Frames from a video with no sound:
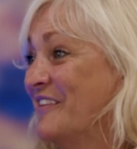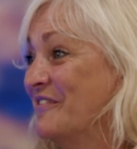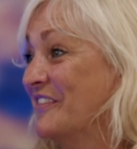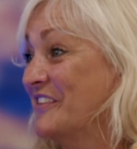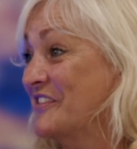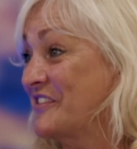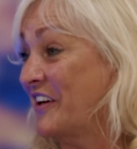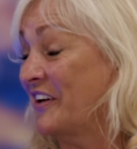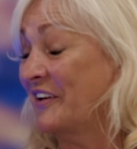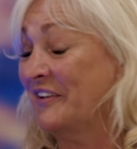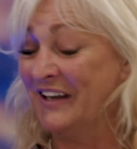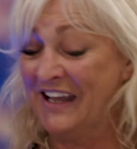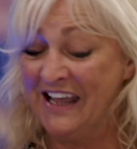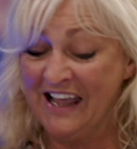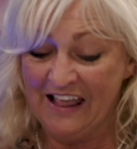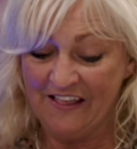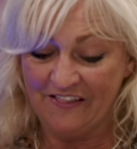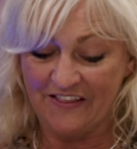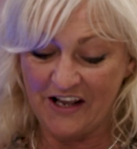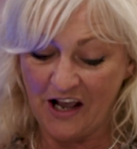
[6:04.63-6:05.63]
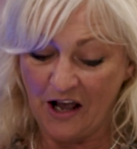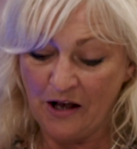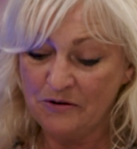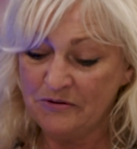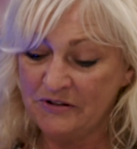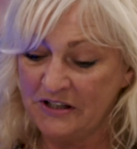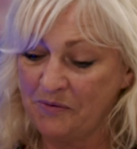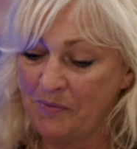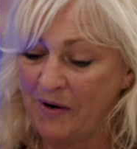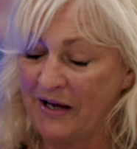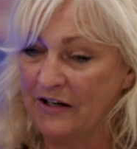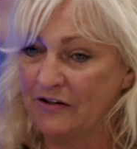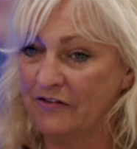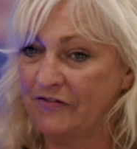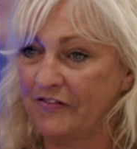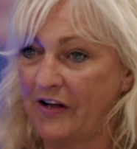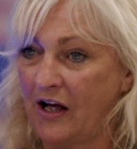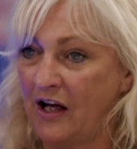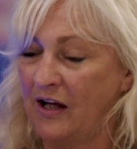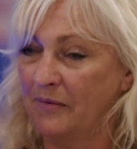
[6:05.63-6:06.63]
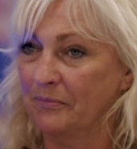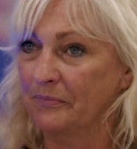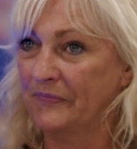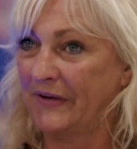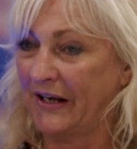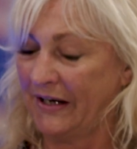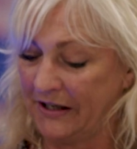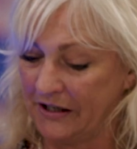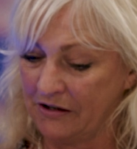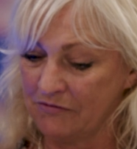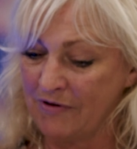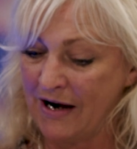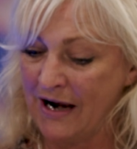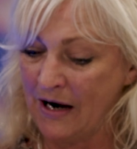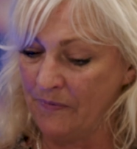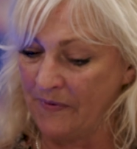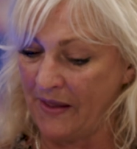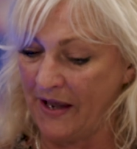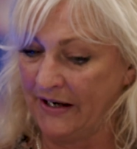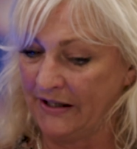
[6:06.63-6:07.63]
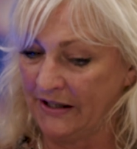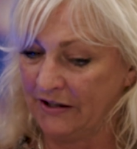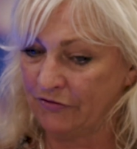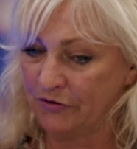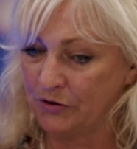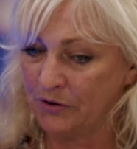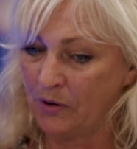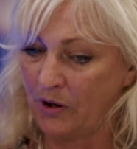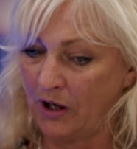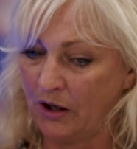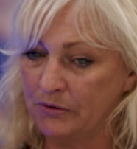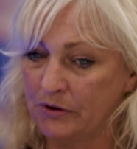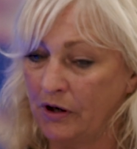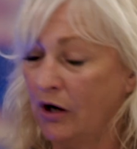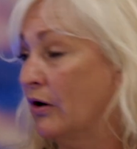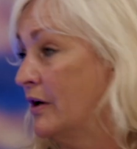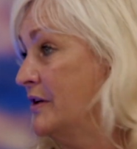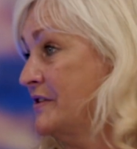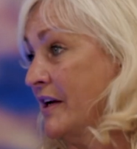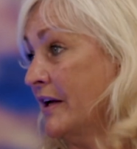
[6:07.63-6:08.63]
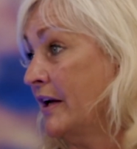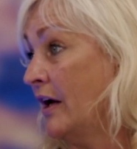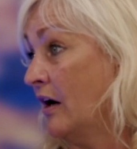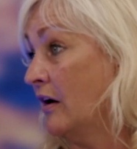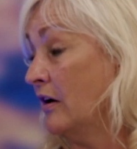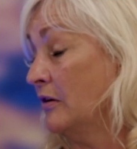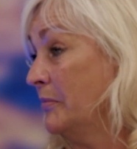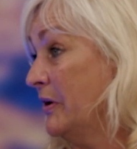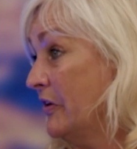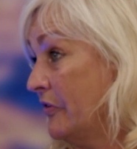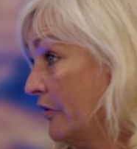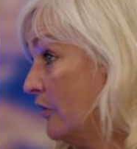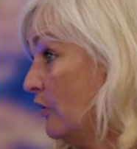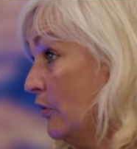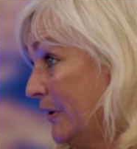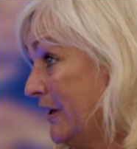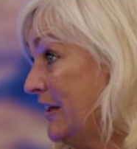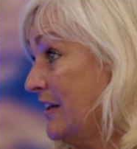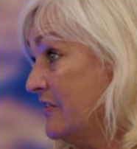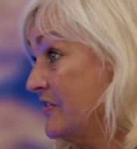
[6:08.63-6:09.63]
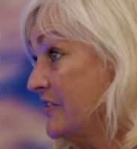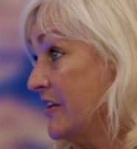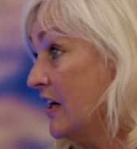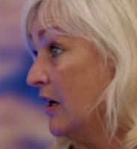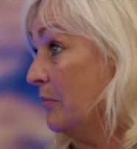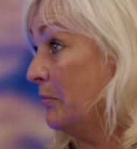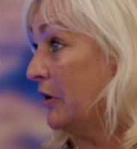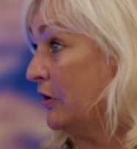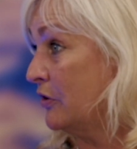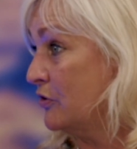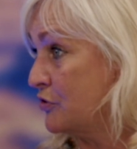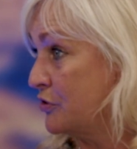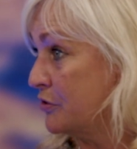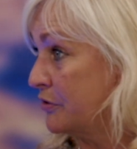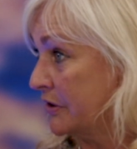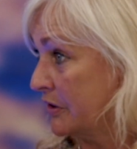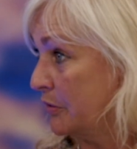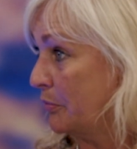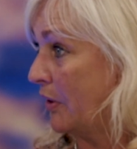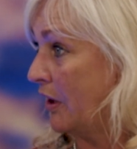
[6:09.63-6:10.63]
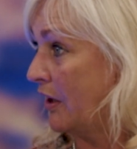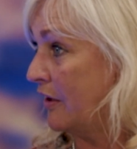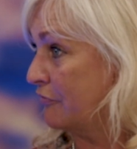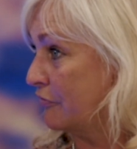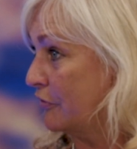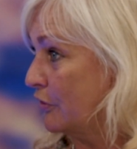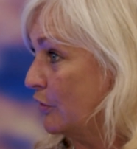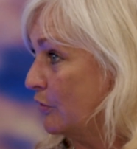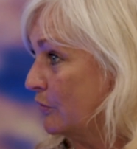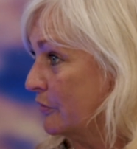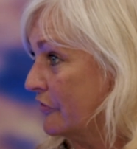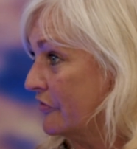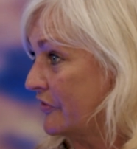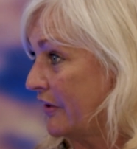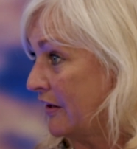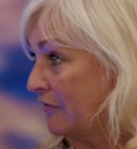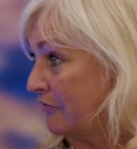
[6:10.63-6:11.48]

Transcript: So the only way of getting around that, if you own a holiday home, it's a lot easier because you can apply for a long stay